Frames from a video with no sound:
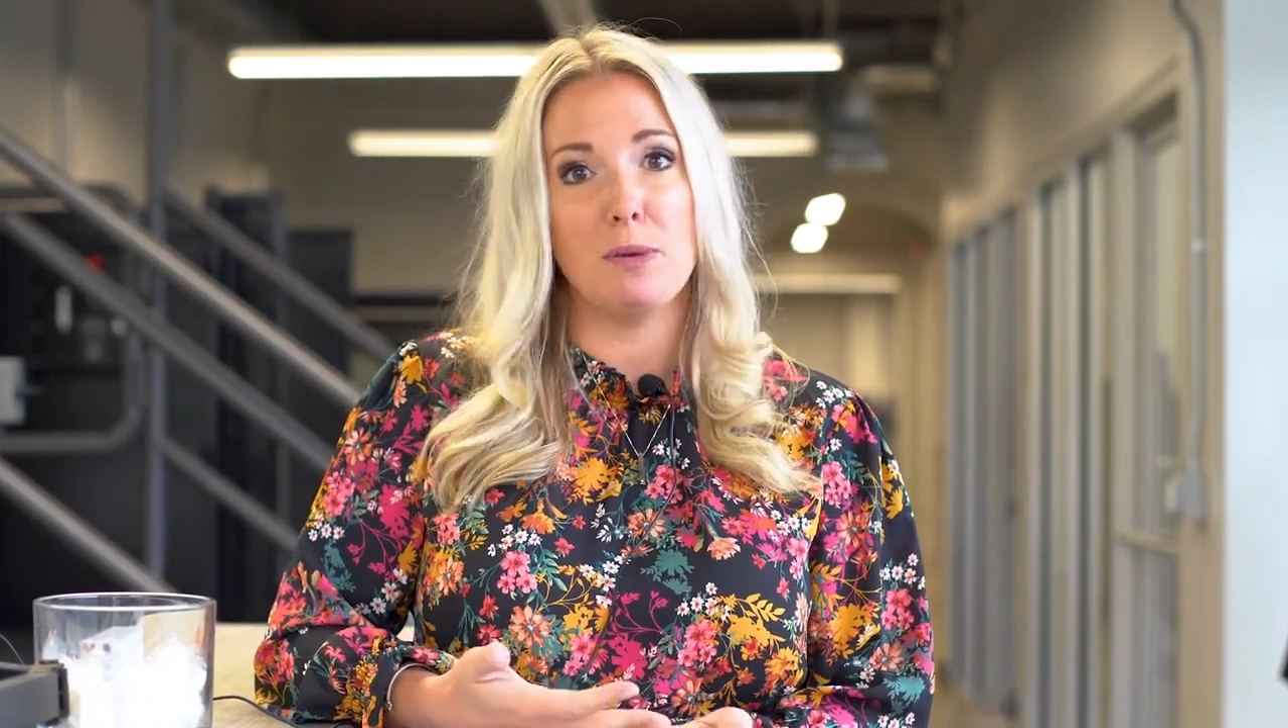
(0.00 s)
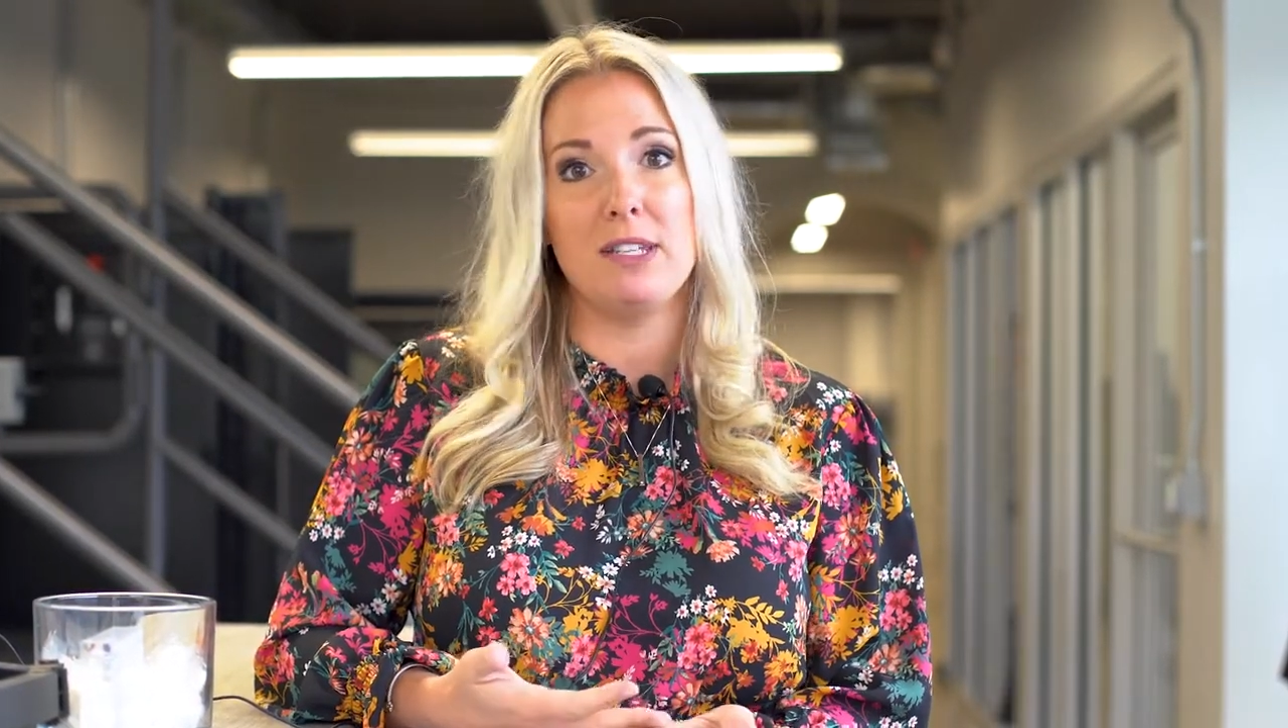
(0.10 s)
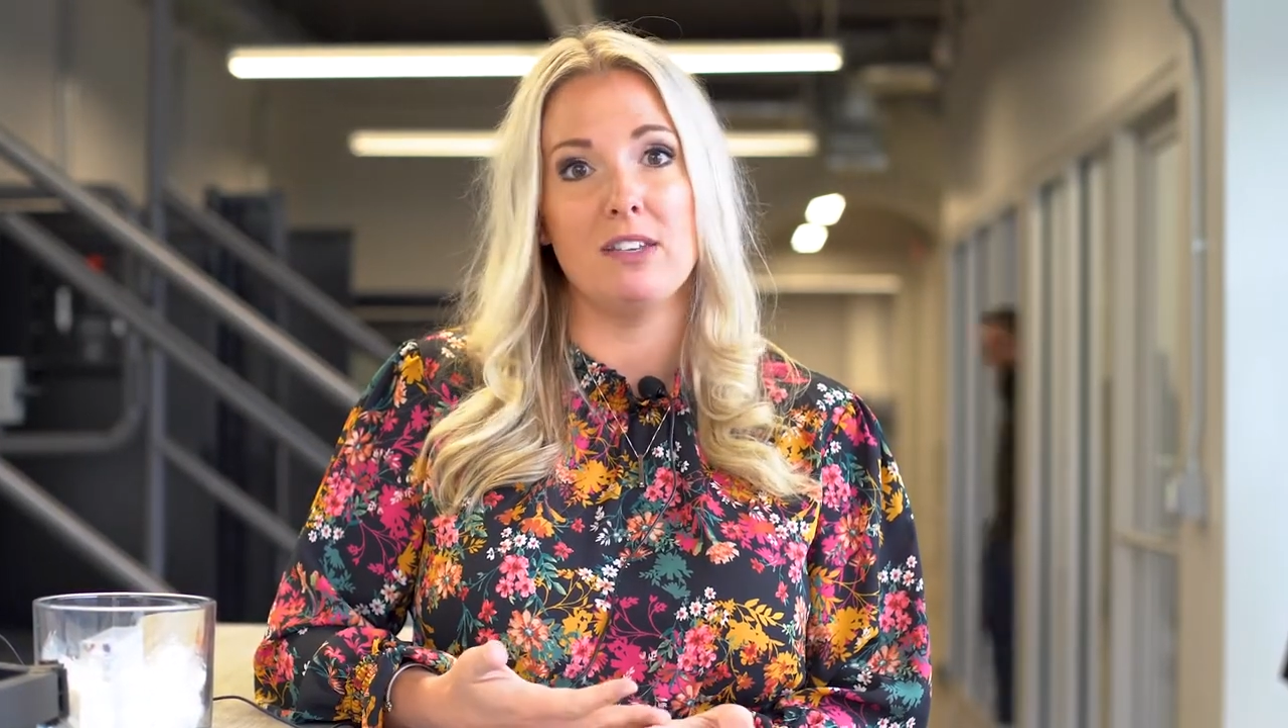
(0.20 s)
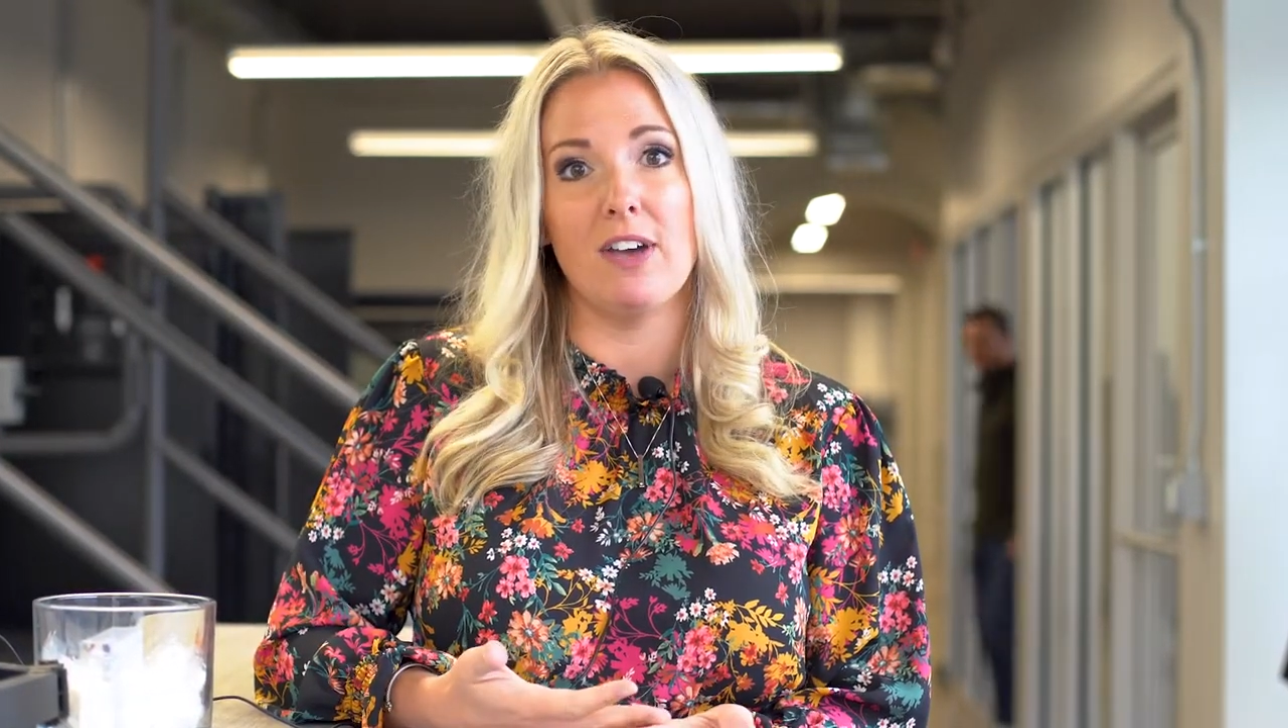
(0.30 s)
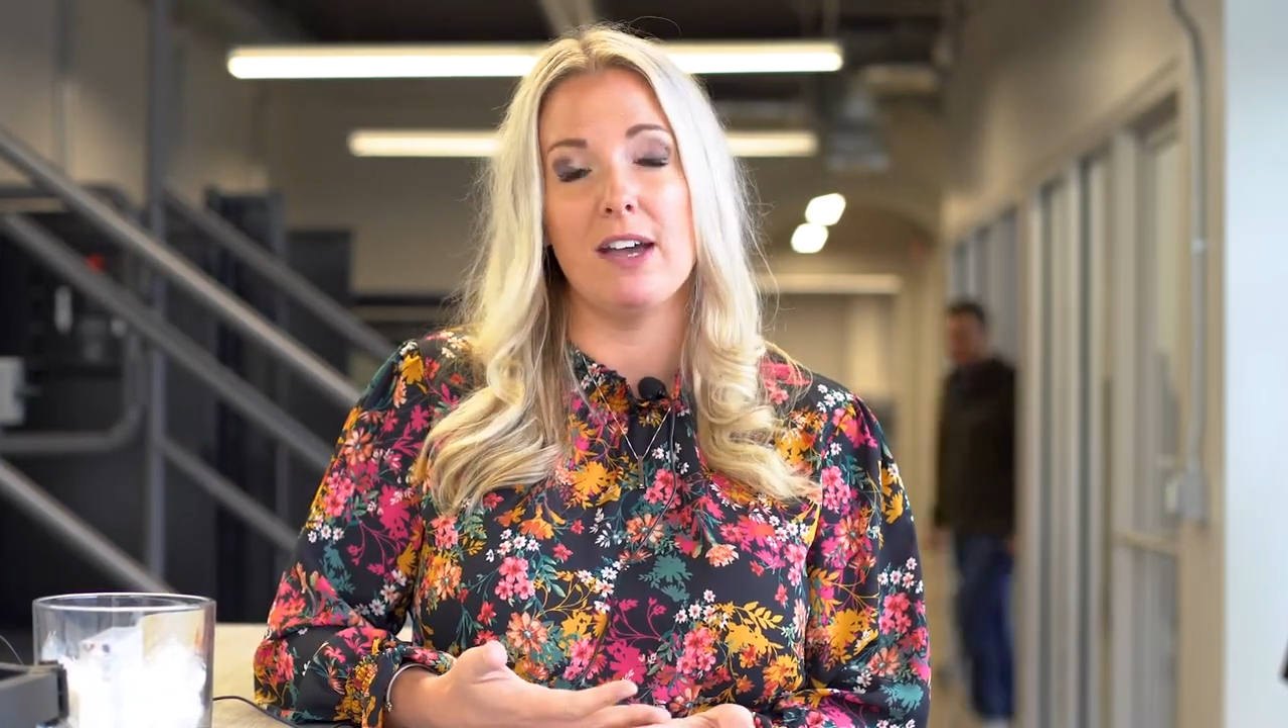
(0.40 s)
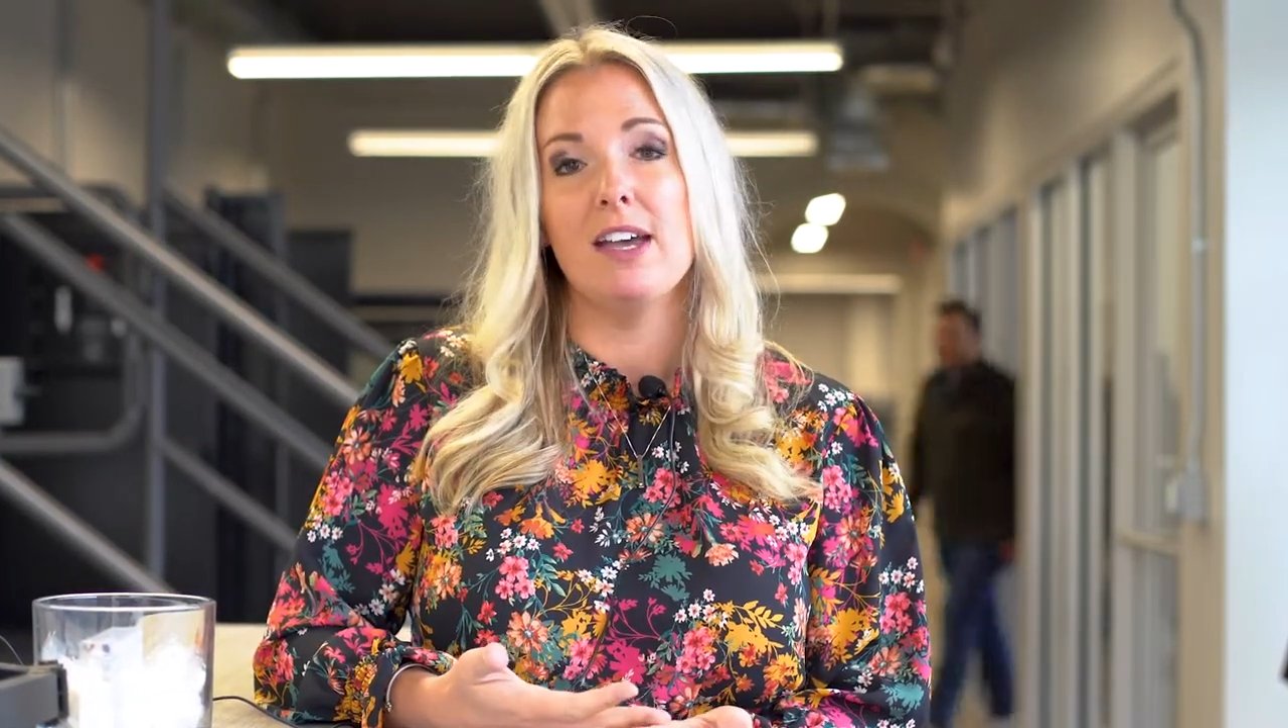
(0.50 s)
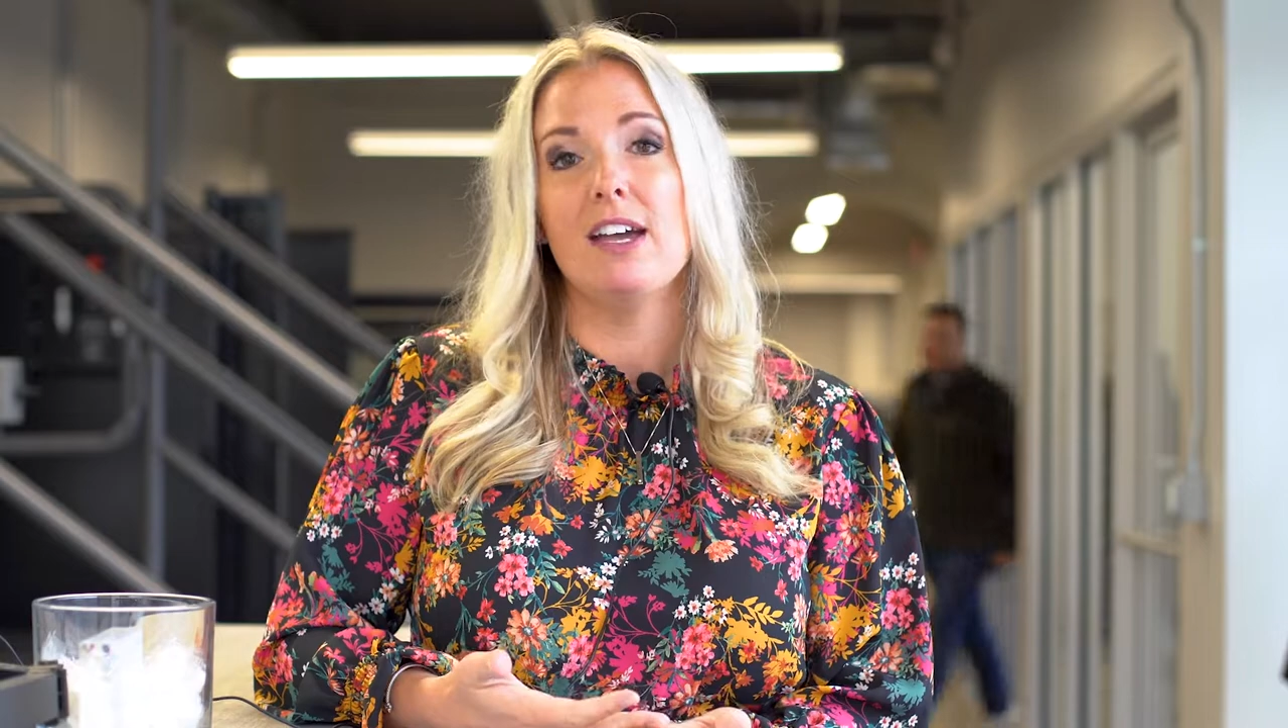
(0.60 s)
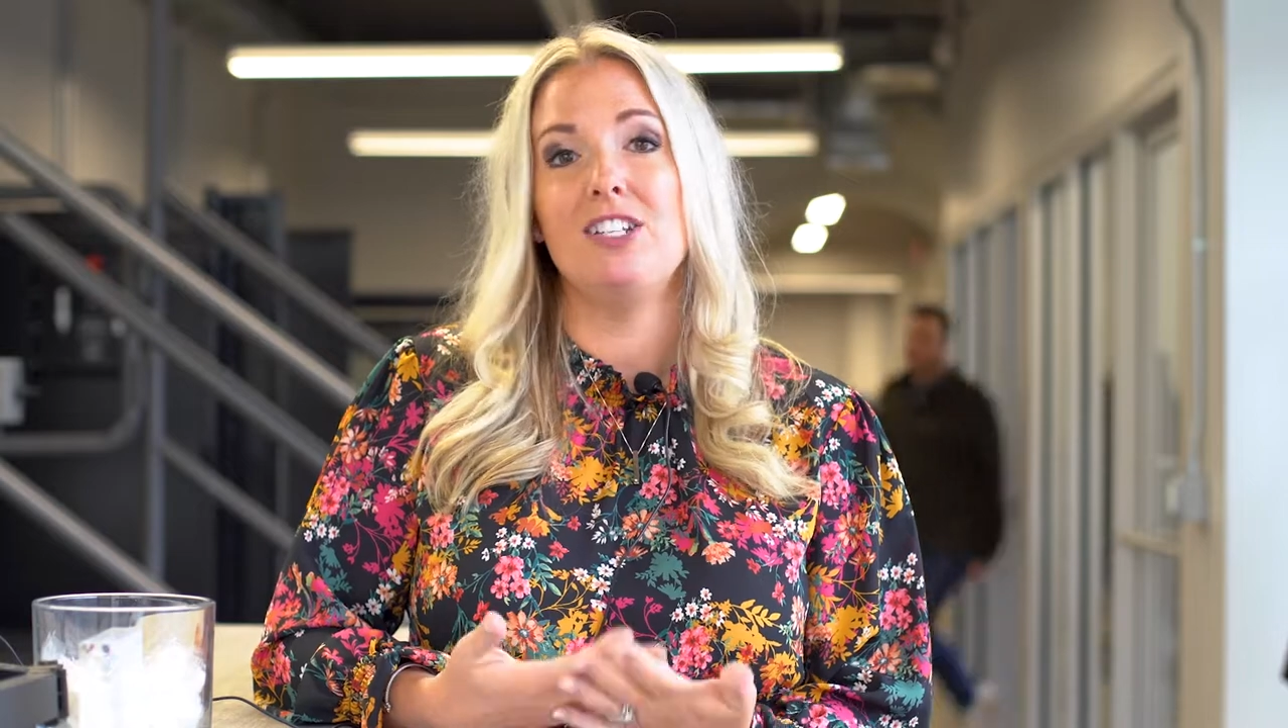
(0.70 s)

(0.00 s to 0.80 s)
piece of it.